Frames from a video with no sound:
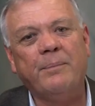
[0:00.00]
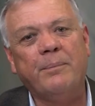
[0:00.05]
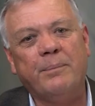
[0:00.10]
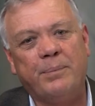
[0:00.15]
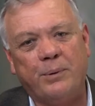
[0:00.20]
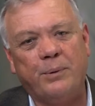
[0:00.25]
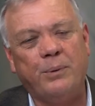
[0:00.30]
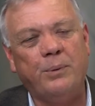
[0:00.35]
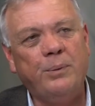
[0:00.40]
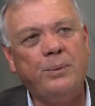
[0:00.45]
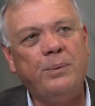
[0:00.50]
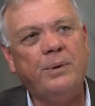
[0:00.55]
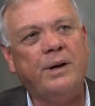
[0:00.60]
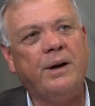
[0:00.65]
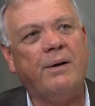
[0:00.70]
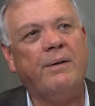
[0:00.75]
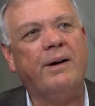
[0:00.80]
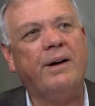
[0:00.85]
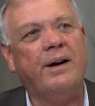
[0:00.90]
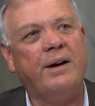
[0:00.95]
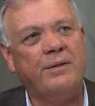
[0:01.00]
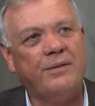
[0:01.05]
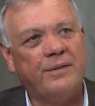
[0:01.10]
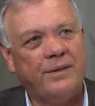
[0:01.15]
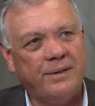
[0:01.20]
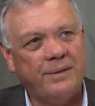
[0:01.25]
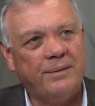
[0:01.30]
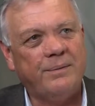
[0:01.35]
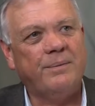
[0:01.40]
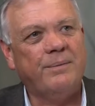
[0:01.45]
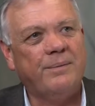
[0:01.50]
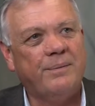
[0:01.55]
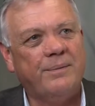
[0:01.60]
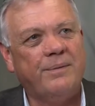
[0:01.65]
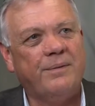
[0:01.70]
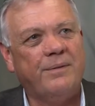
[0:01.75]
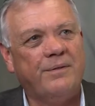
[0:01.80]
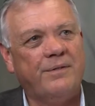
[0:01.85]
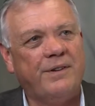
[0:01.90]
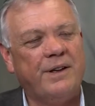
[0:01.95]
bull going over
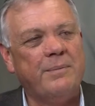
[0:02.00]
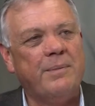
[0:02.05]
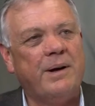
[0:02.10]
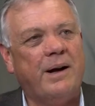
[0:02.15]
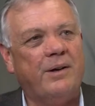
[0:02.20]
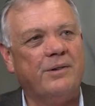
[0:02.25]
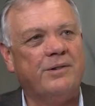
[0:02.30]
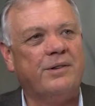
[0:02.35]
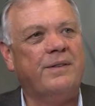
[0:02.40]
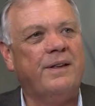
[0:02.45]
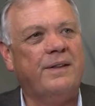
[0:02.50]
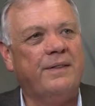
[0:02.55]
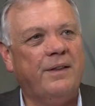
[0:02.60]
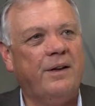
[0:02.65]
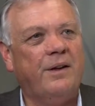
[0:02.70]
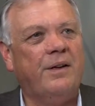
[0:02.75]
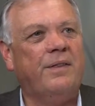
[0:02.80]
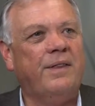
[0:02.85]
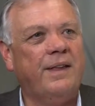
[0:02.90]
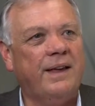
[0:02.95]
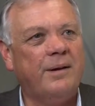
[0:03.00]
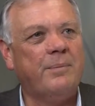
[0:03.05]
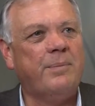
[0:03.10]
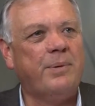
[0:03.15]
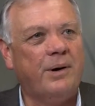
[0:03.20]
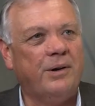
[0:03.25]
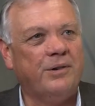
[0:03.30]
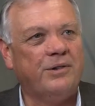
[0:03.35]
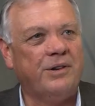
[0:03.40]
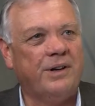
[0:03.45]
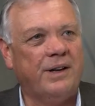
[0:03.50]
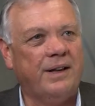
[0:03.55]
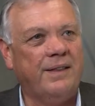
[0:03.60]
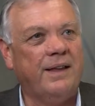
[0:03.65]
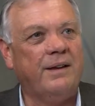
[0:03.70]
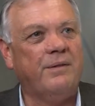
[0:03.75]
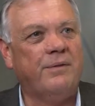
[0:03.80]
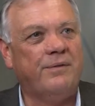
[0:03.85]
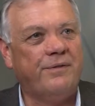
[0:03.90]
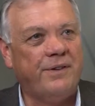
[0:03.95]
females, and then their
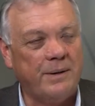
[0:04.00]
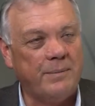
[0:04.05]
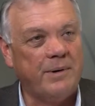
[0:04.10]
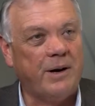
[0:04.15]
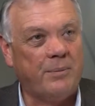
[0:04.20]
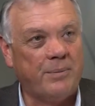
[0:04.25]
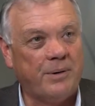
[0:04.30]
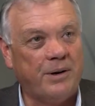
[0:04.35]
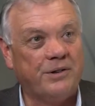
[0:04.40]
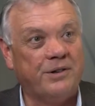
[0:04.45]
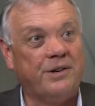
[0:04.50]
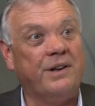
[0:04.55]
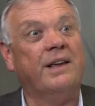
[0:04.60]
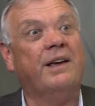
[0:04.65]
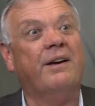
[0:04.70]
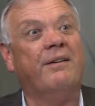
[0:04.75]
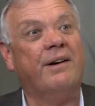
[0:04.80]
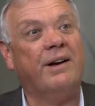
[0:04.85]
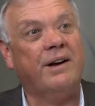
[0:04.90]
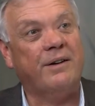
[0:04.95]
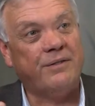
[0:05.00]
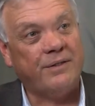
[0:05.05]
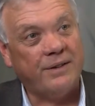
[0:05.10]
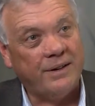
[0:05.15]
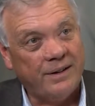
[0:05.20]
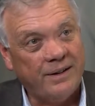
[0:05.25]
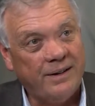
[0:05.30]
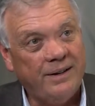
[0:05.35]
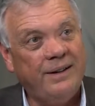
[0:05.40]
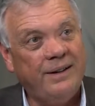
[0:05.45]
female progeny going over a